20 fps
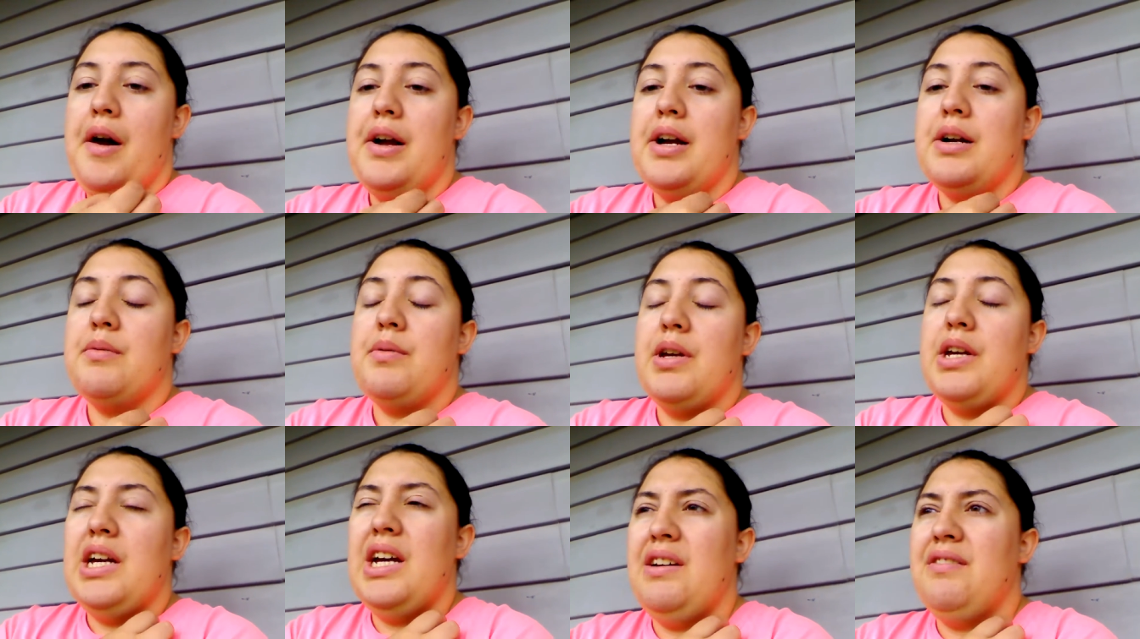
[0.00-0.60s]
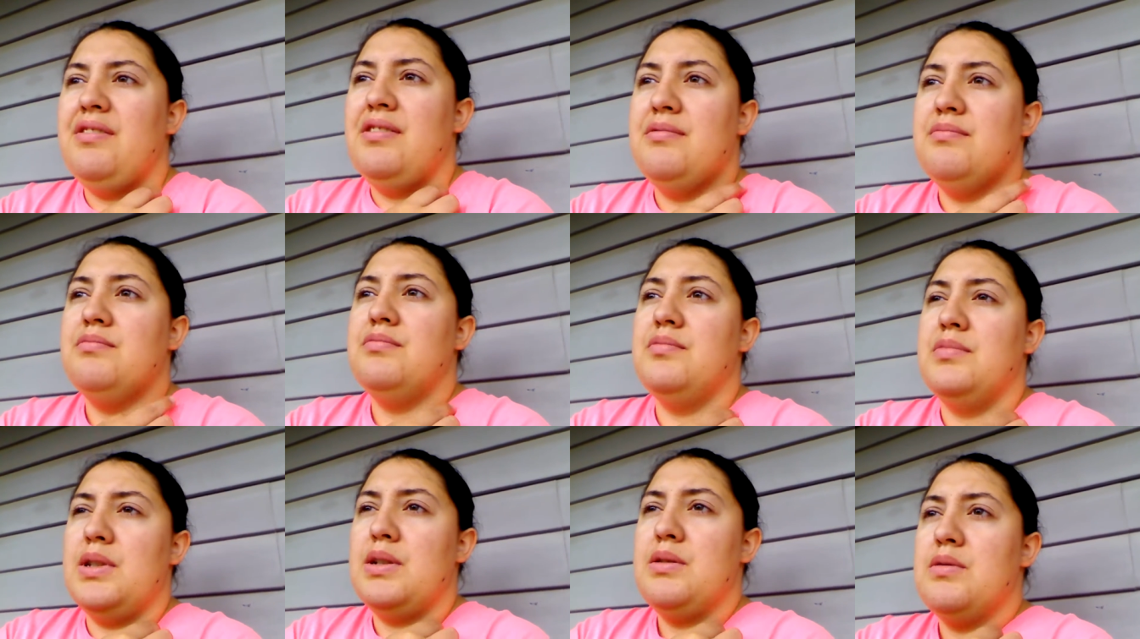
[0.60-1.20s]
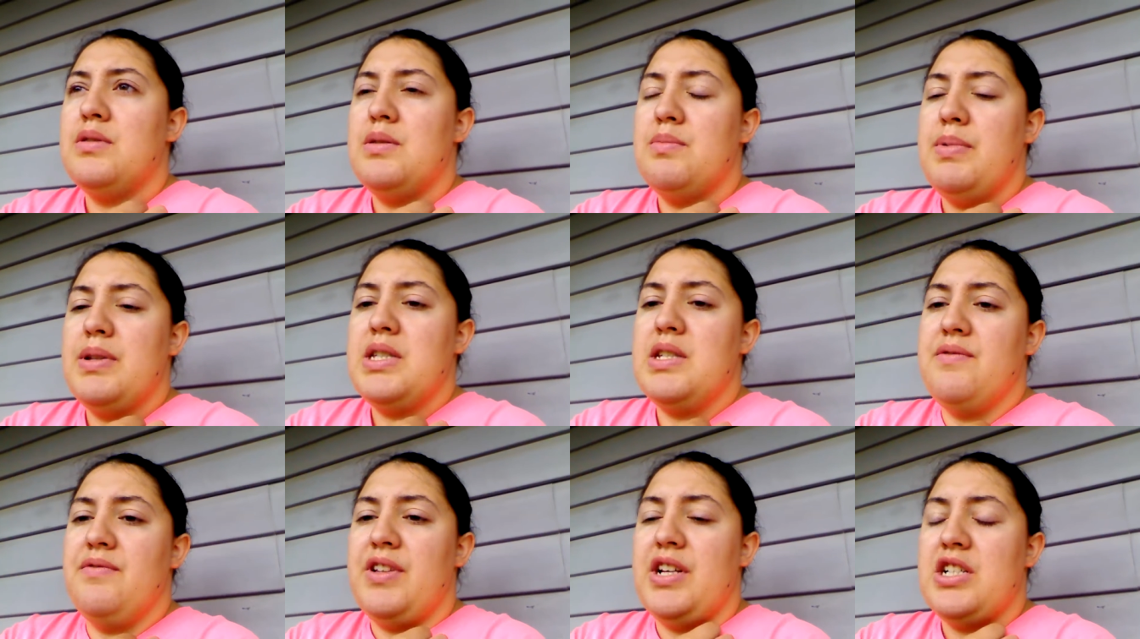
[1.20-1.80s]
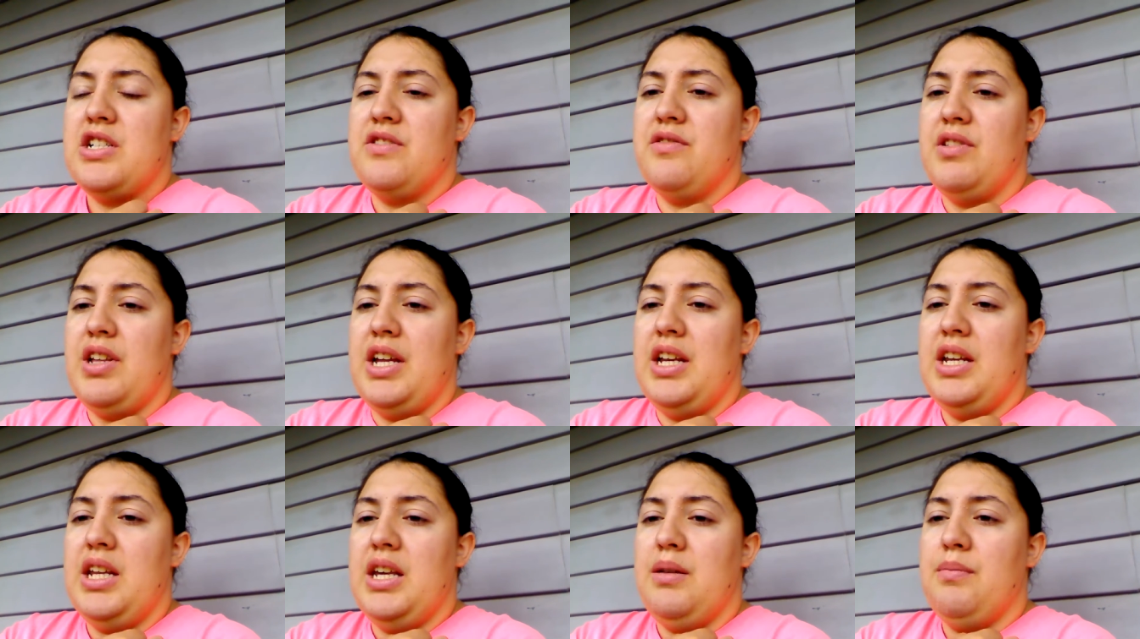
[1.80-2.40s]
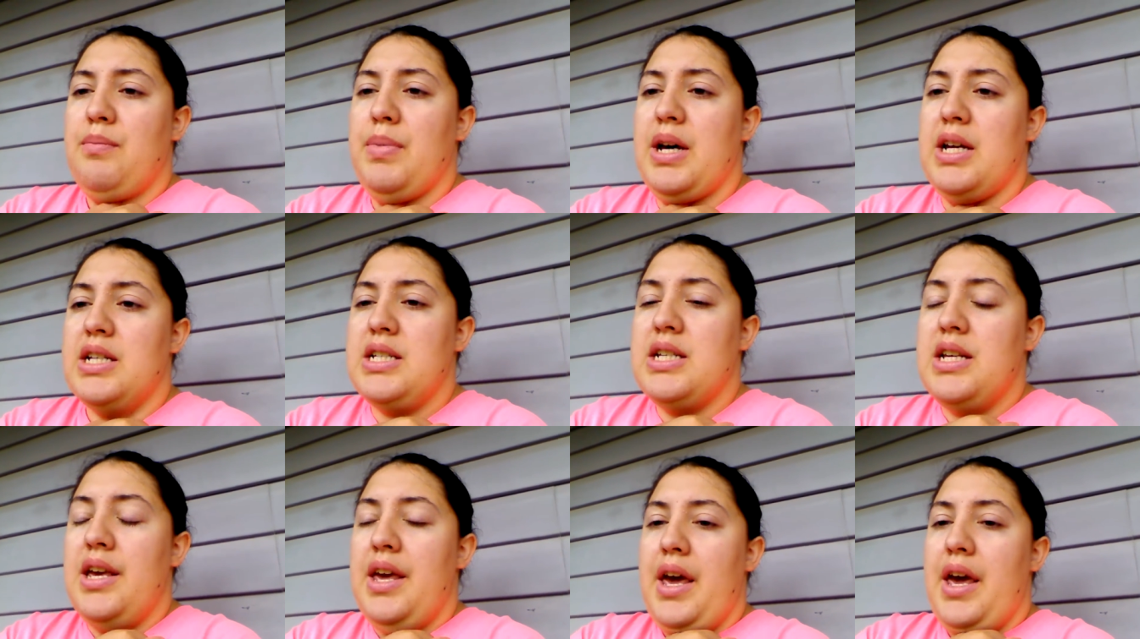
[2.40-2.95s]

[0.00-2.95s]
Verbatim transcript: And we have, there's been some flash of lightning, but